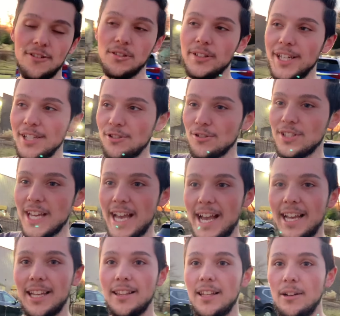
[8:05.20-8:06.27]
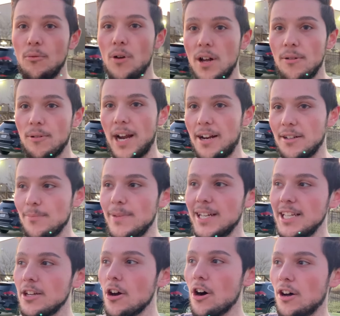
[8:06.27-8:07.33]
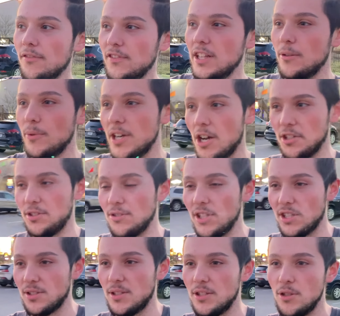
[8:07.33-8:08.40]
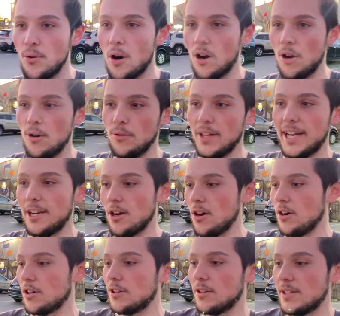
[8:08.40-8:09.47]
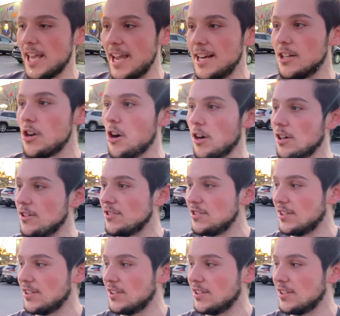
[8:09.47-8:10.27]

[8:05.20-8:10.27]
of laser tag and then one round of mini golf. And then we also just do our own like arcade cards.